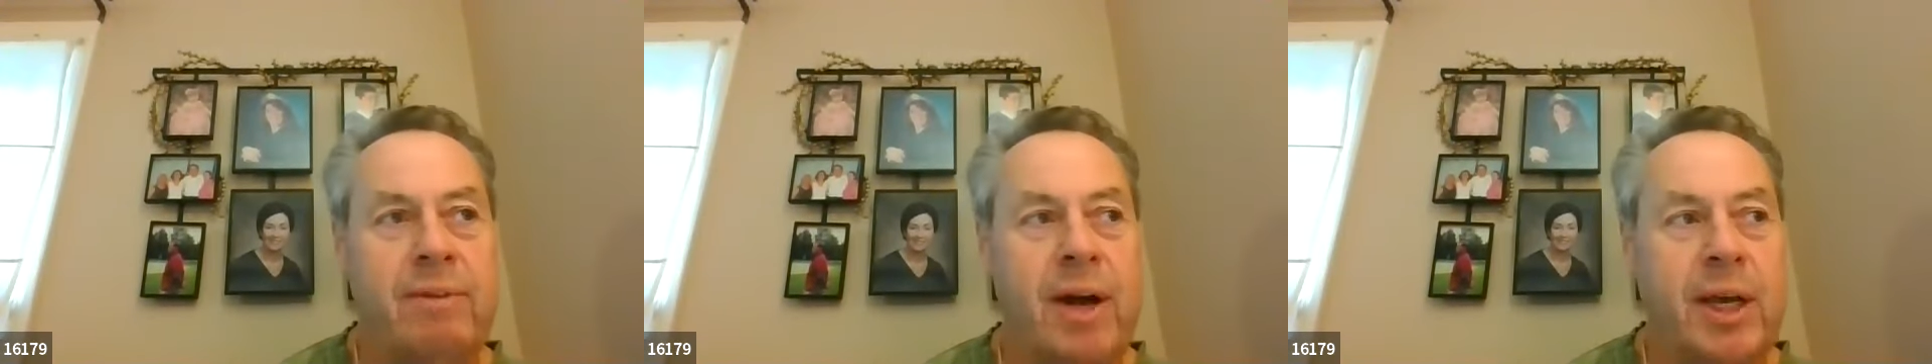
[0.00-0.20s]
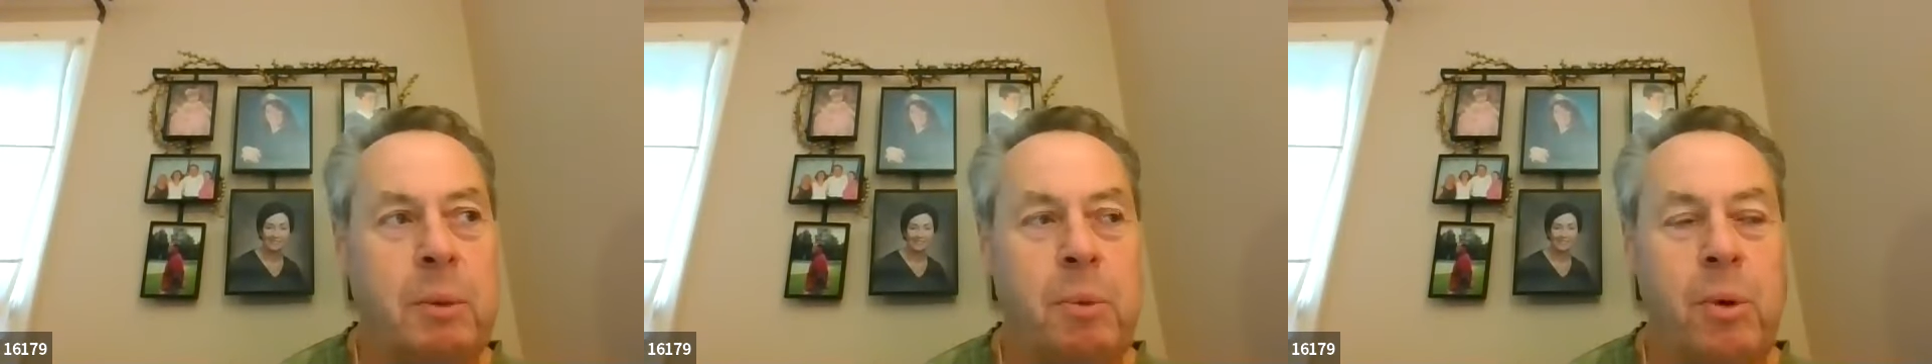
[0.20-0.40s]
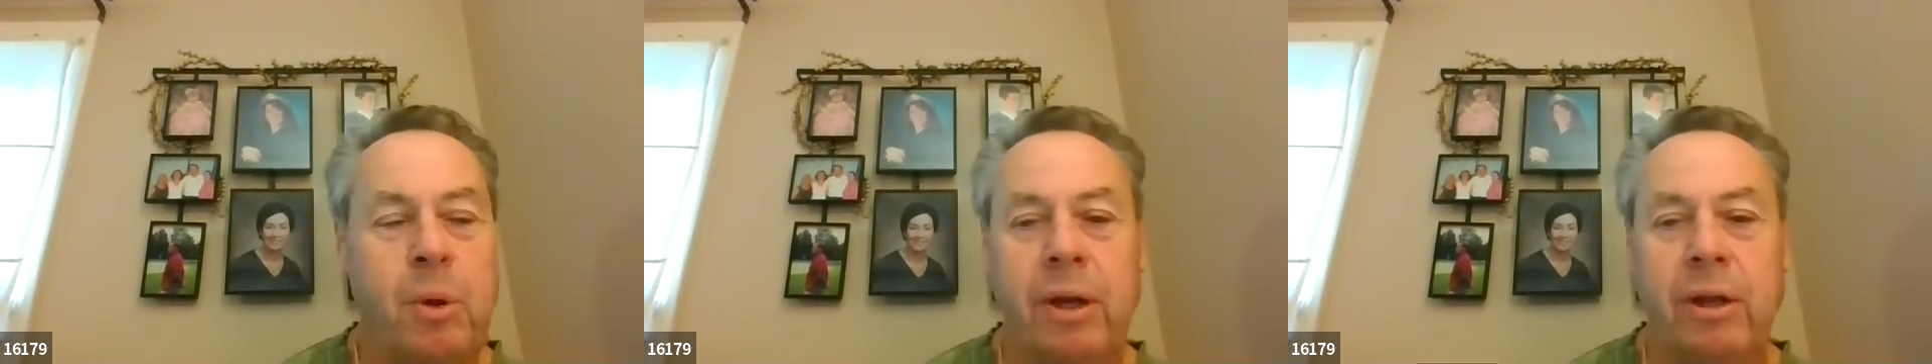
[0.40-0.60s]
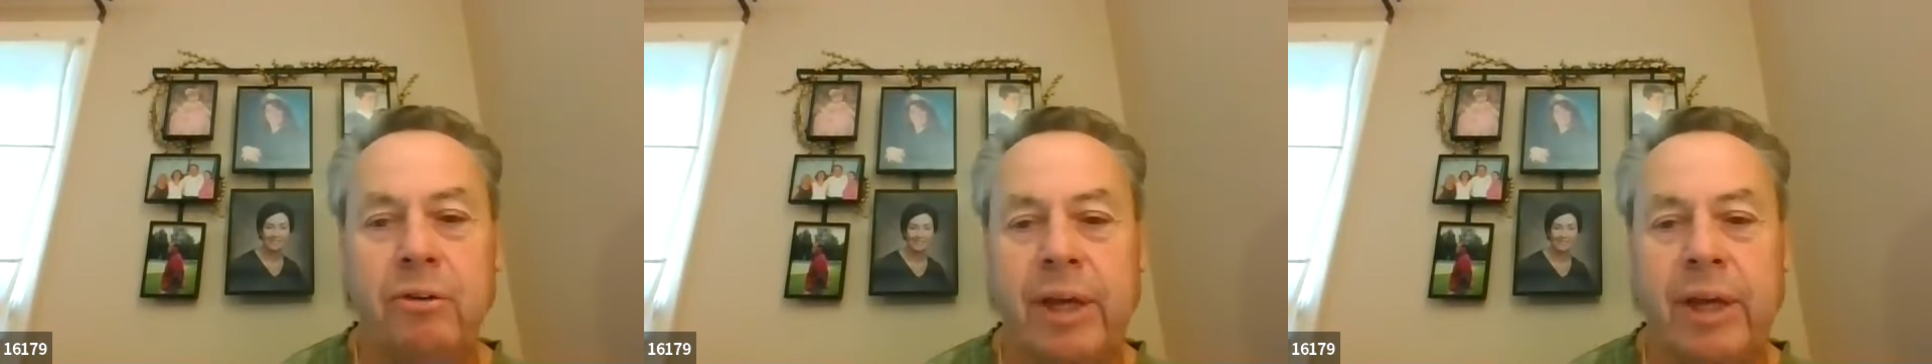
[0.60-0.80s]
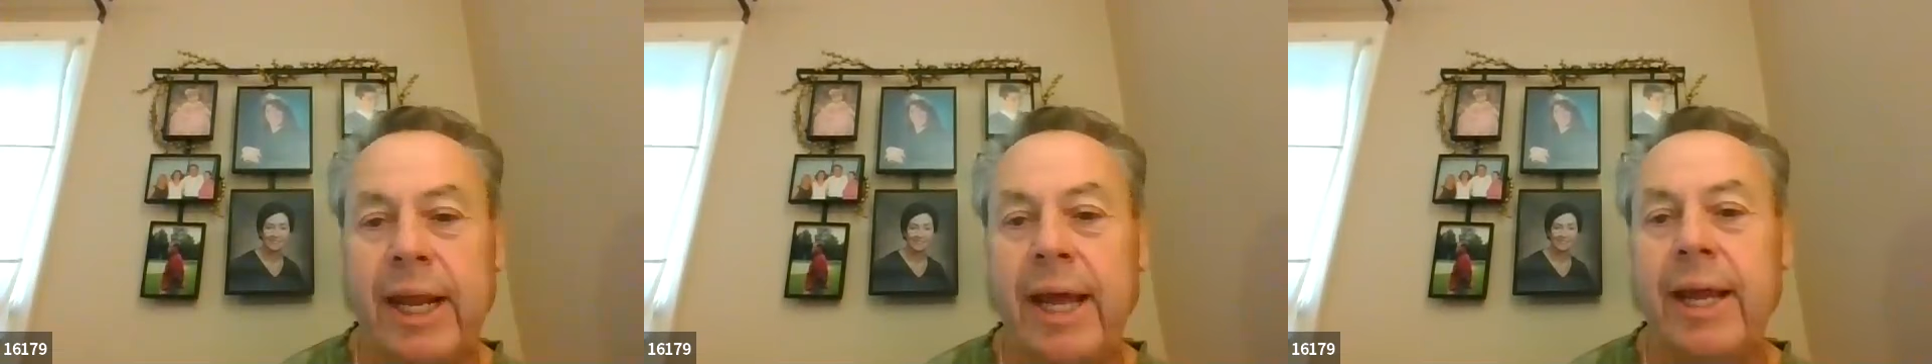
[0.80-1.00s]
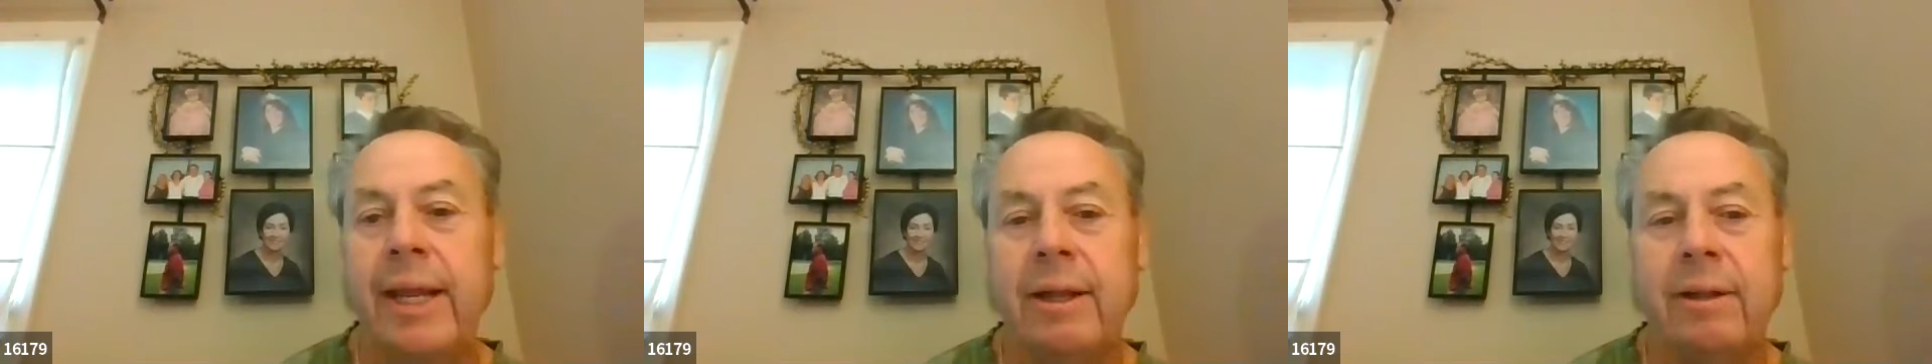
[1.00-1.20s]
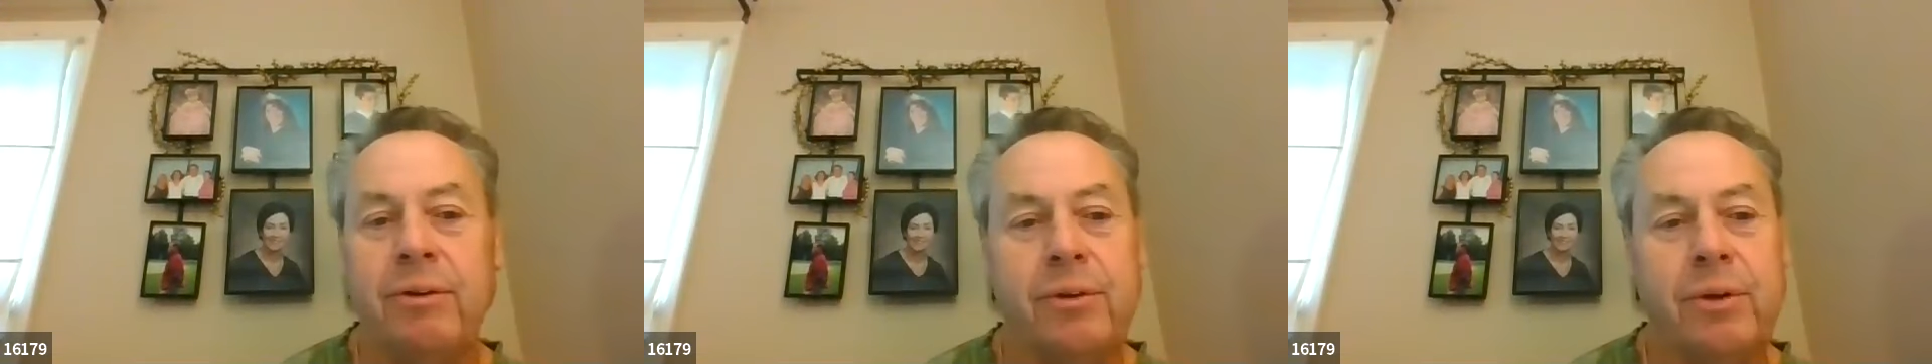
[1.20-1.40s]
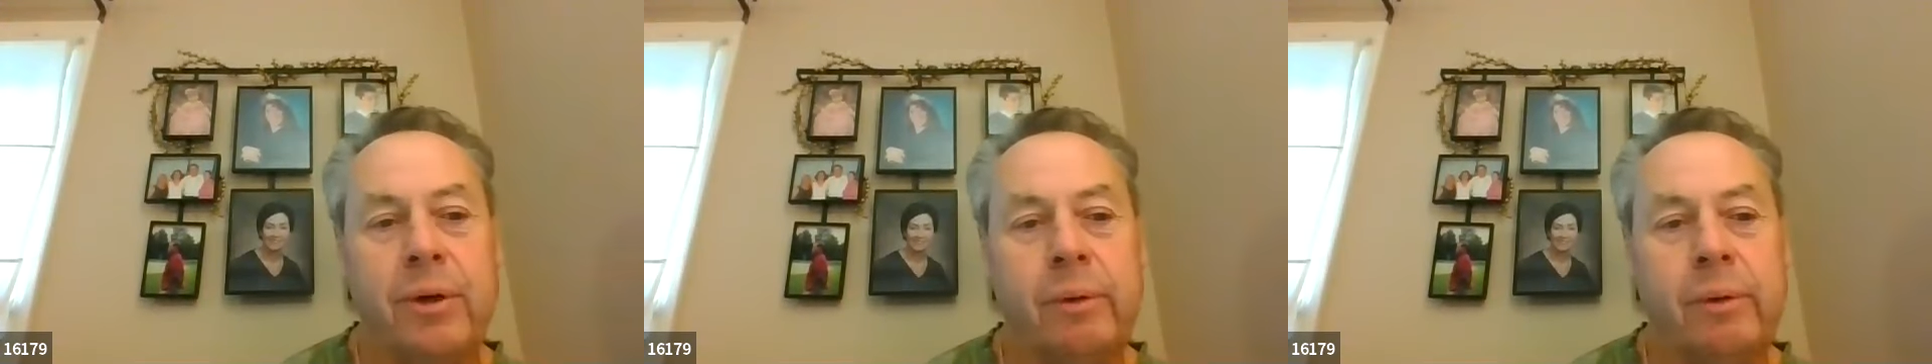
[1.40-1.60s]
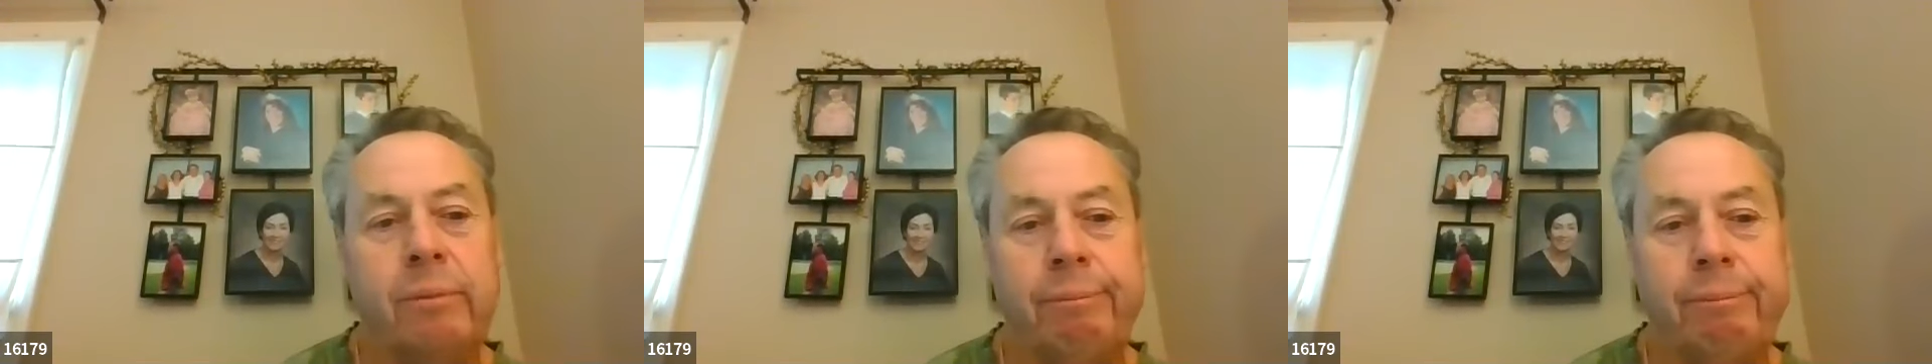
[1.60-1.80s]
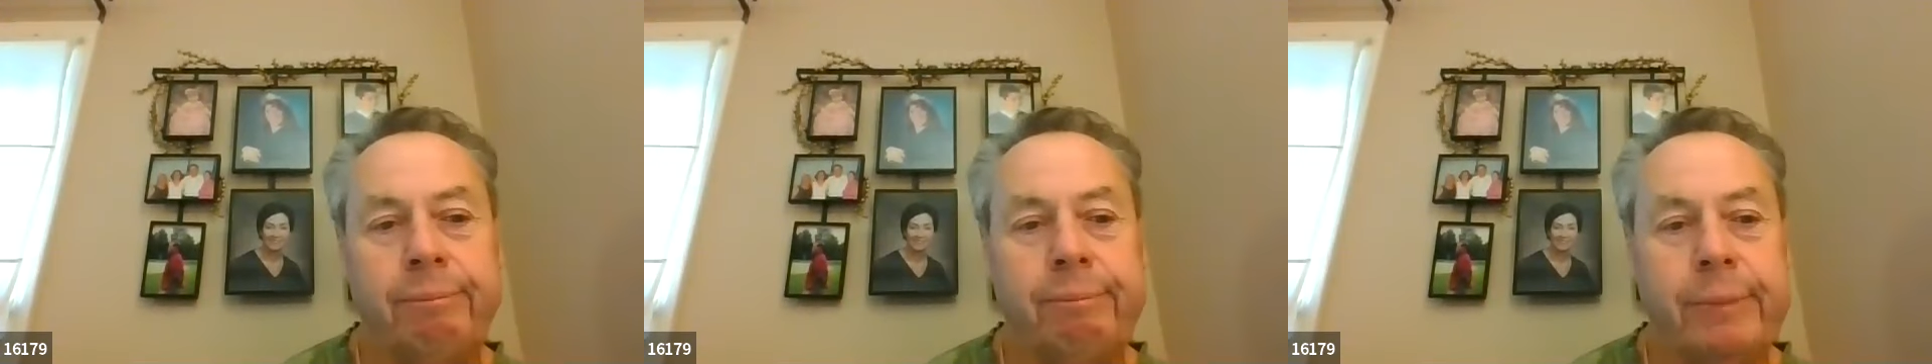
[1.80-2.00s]
of our community is Canadian. So
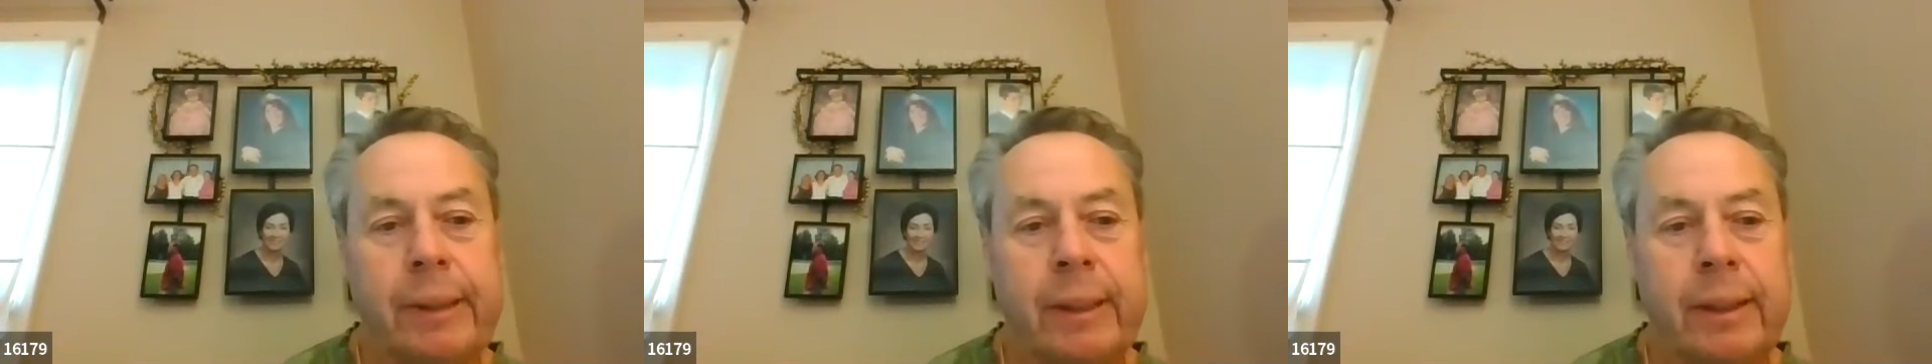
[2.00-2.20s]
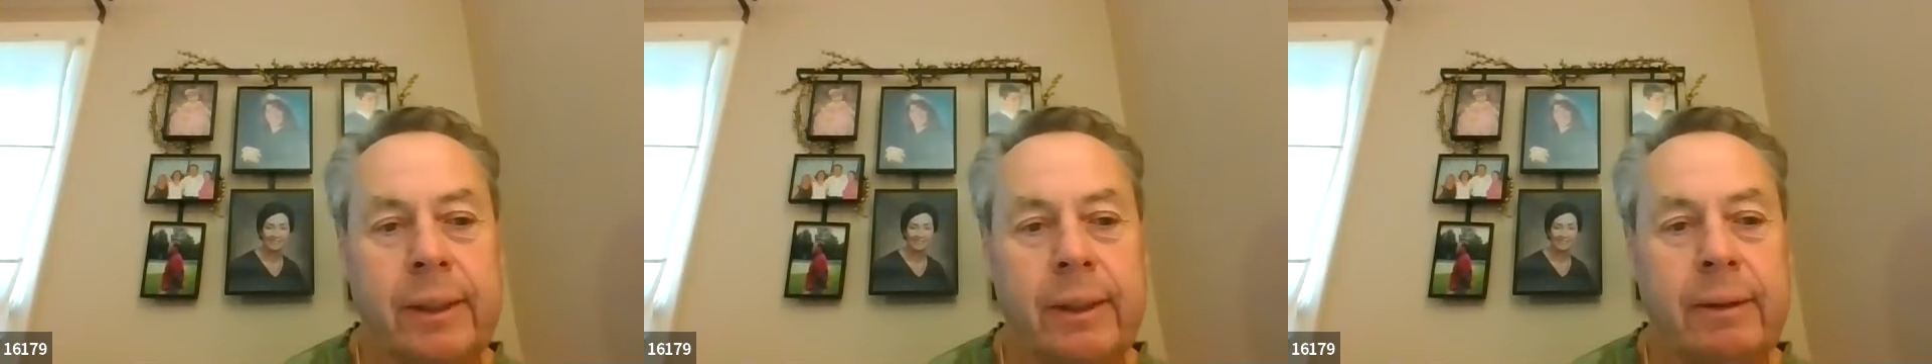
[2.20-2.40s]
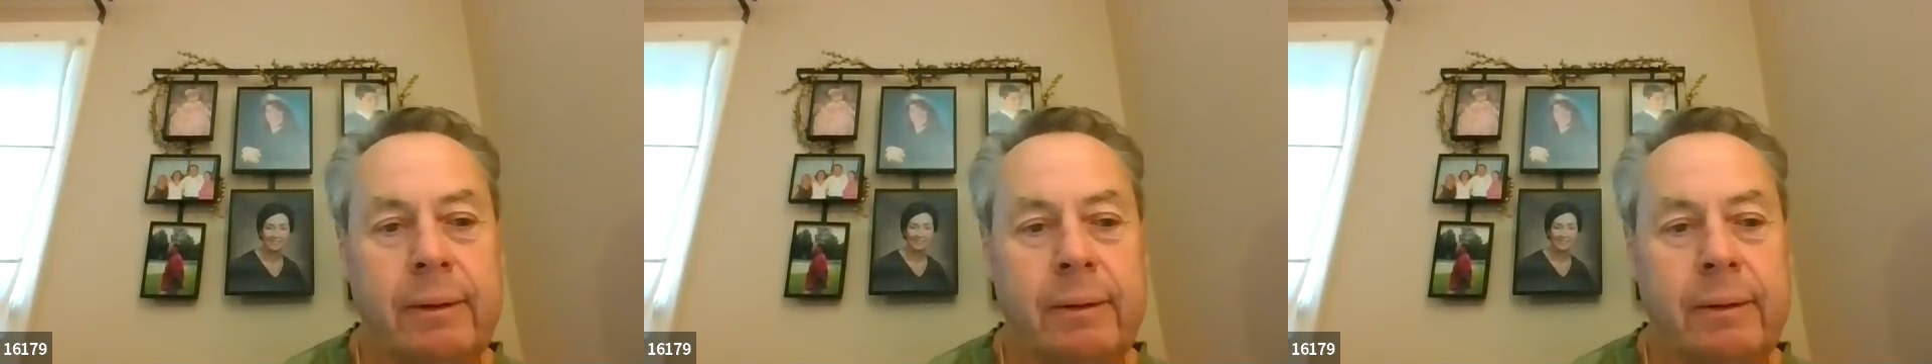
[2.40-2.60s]
uh,